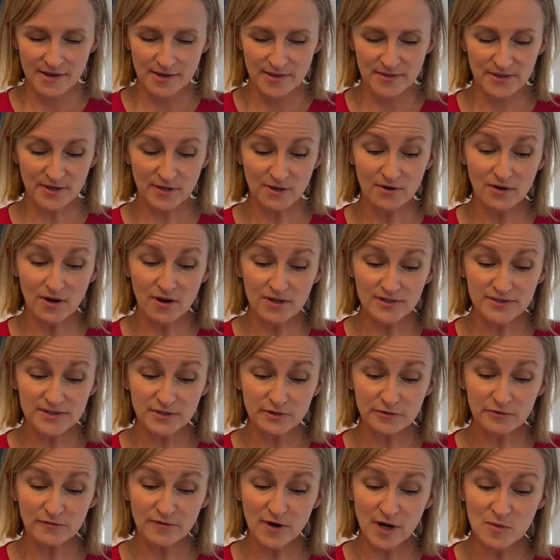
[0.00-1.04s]
There are
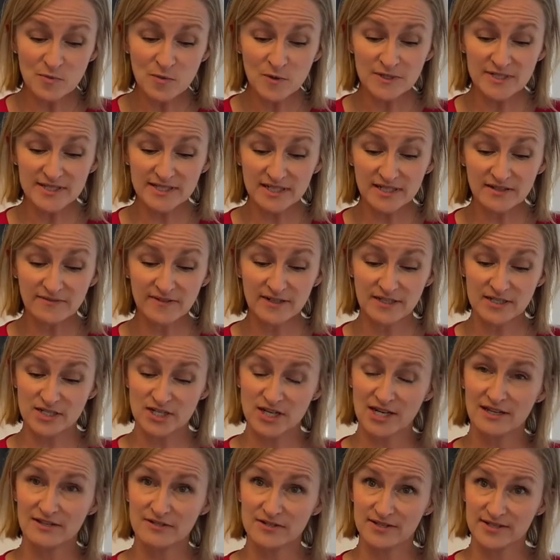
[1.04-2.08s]
also far more significant
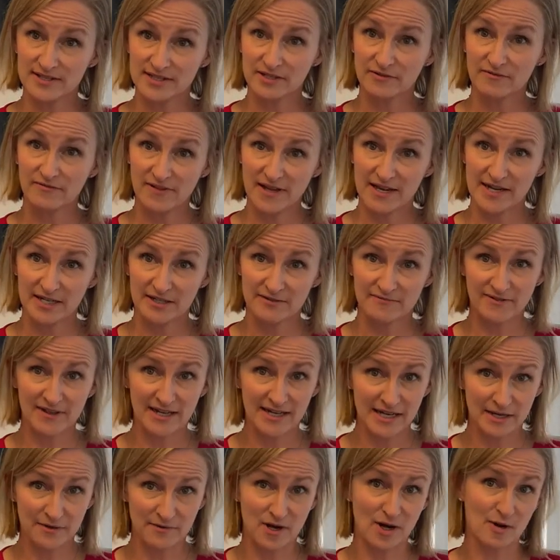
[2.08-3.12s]
challenges at fly in, fly
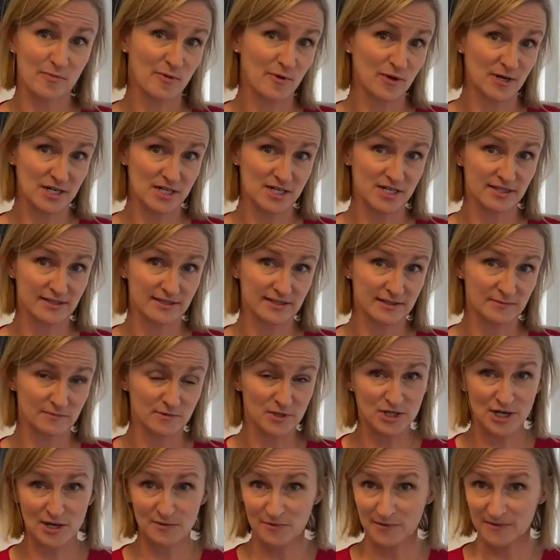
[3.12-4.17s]
out operations,
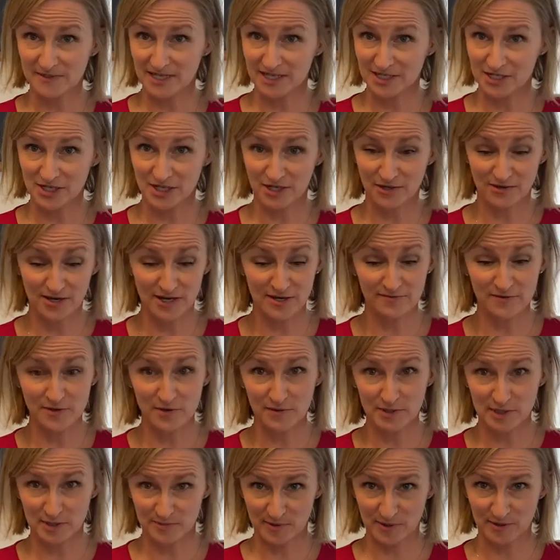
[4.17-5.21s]
which I won't touch here. I have no
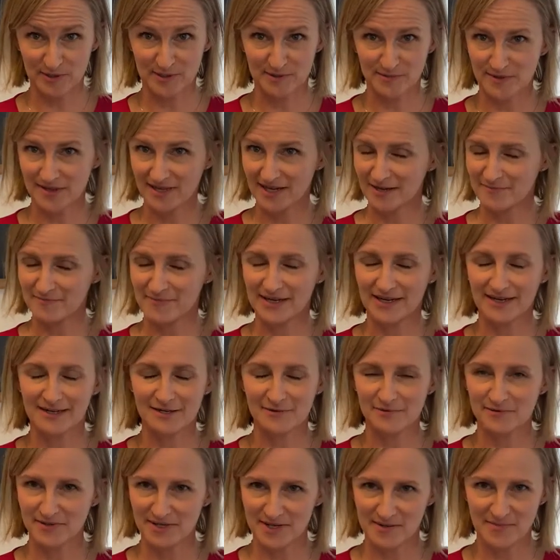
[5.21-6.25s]
experience with that, but I can
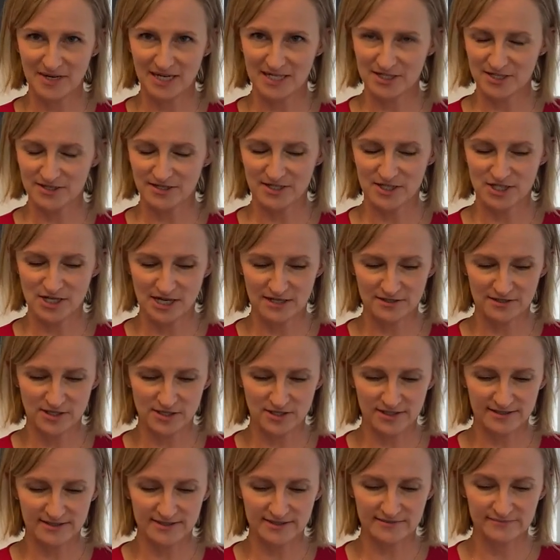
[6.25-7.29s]
only imagine the
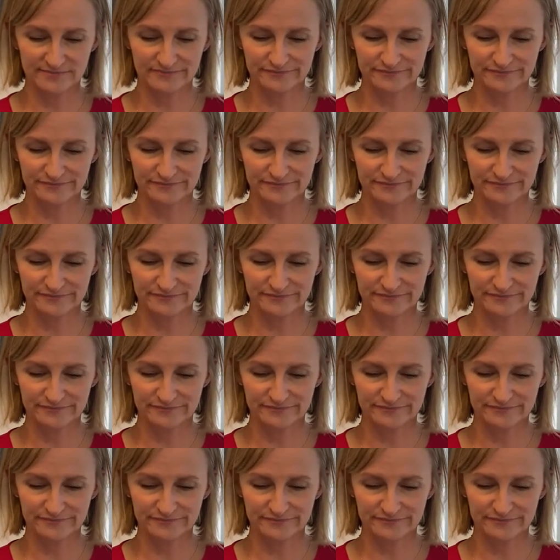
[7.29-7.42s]
challenges.